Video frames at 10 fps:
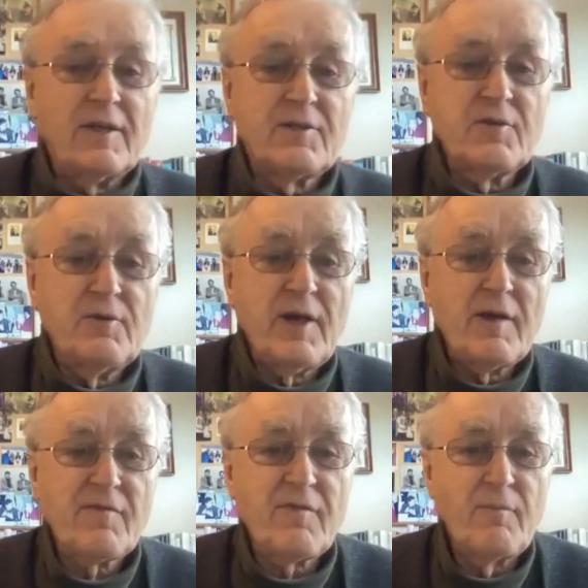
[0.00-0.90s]
do you
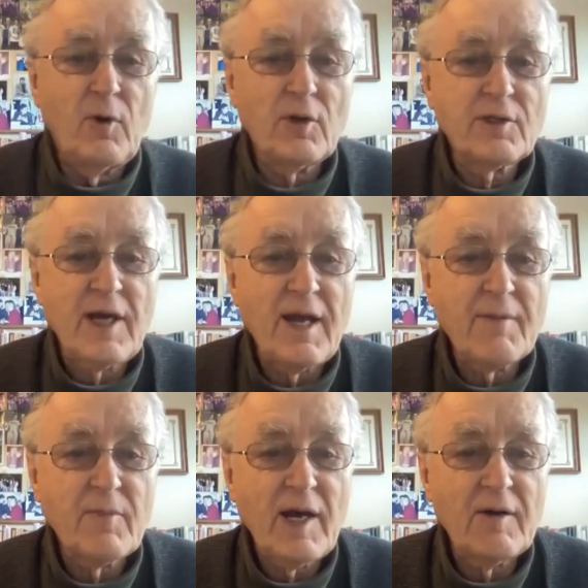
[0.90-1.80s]
have more
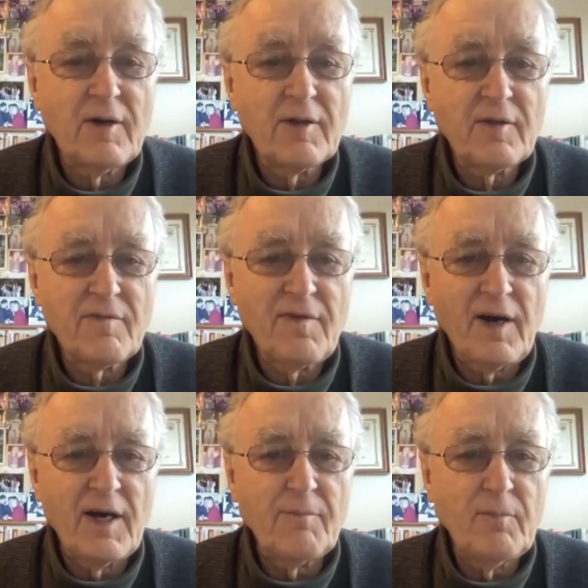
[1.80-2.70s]
time now on the
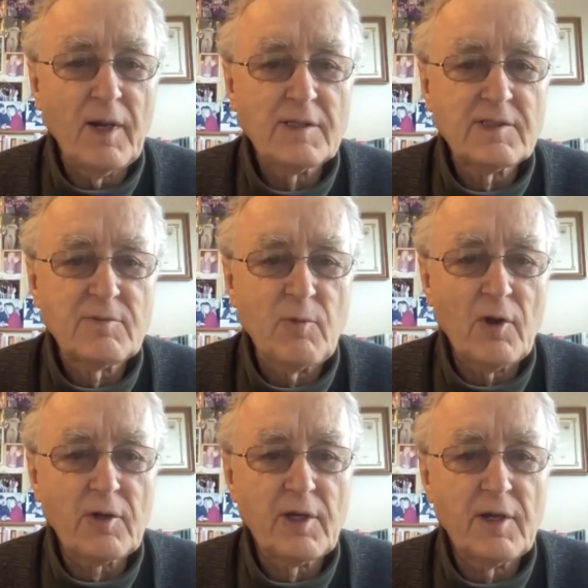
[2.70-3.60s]
farm, less
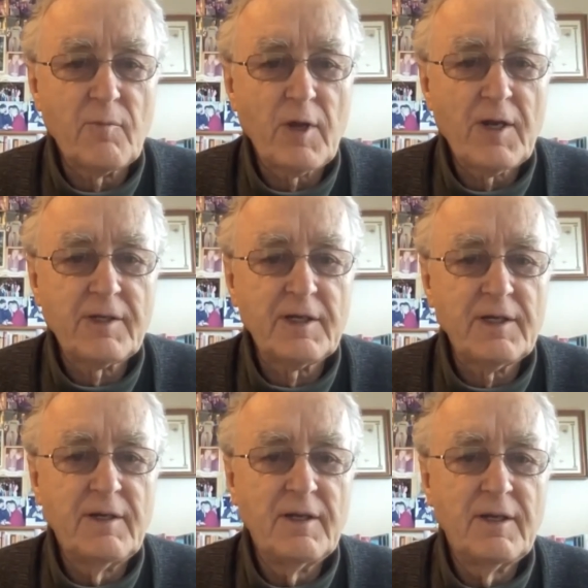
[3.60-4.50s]
work in winter?